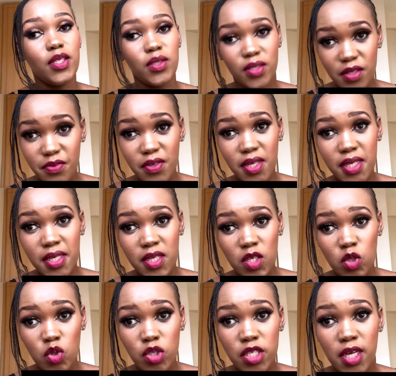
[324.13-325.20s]
definitely need
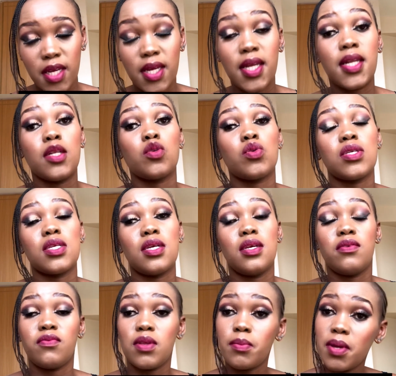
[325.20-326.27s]
to check in to see
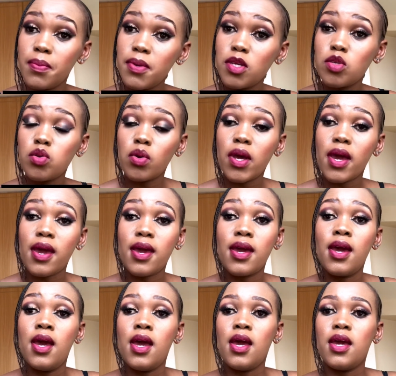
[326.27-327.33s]
if the baby is okay,
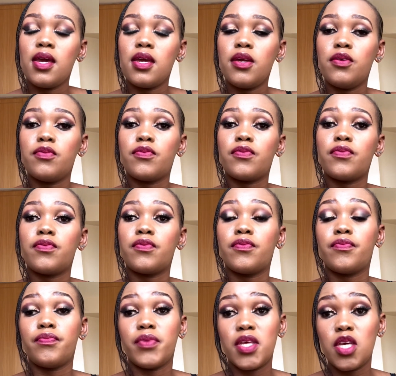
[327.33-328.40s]
if
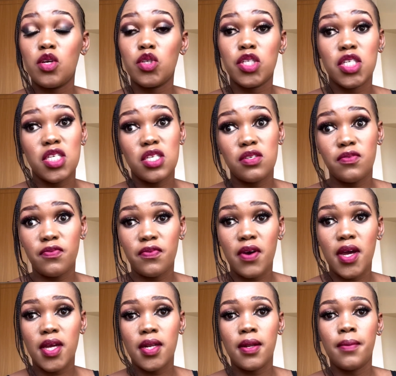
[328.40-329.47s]
he or she is
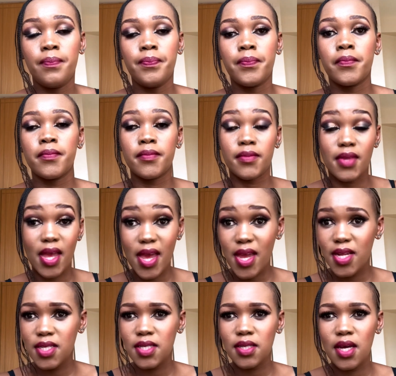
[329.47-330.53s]
fine,
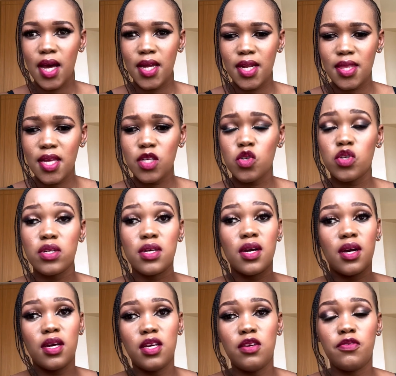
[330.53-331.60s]
And another trick,
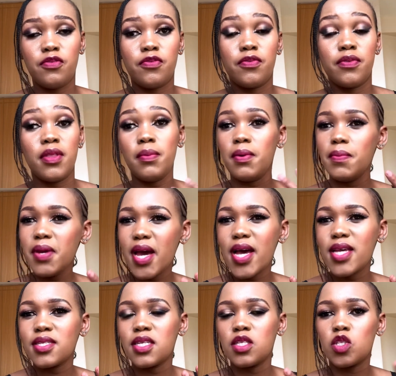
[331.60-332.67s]
if the baby
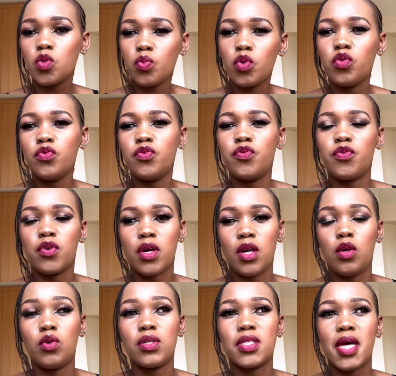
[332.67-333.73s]
hasn't moved for a
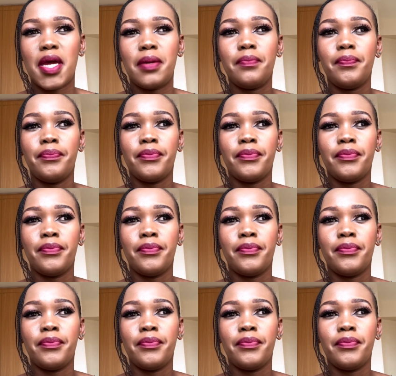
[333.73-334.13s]
long time,